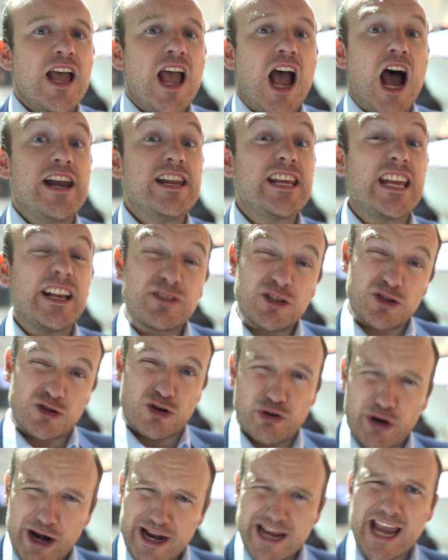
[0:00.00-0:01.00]
and it gives us
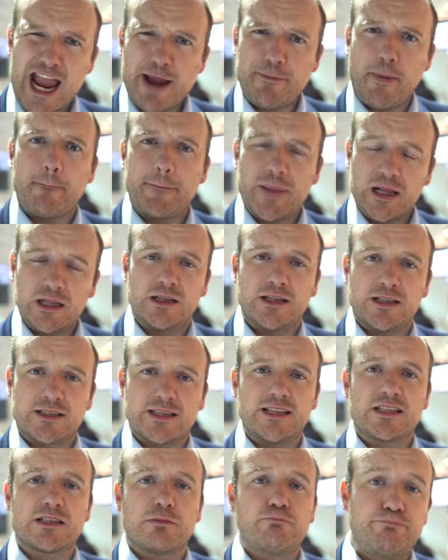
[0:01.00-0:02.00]
great
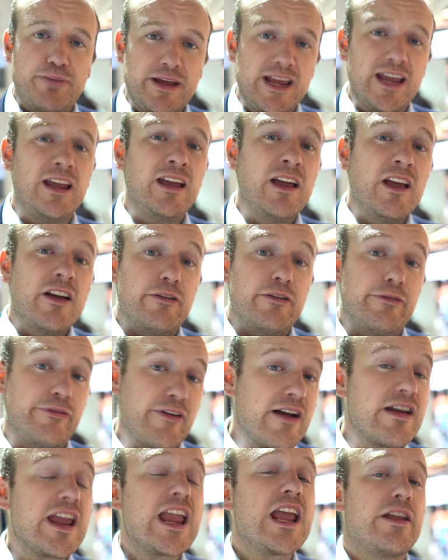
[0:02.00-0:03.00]
capability to be
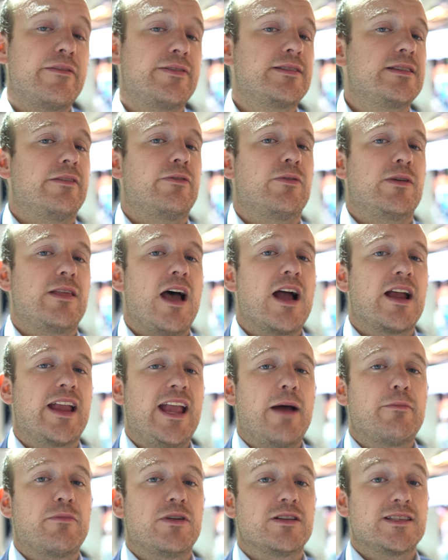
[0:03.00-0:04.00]
very innovative with our
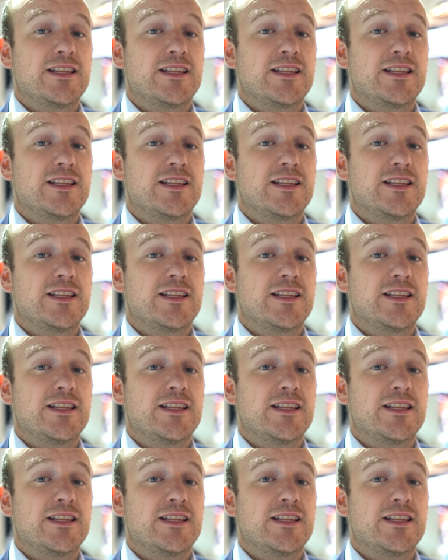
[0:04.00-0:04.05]
cameras.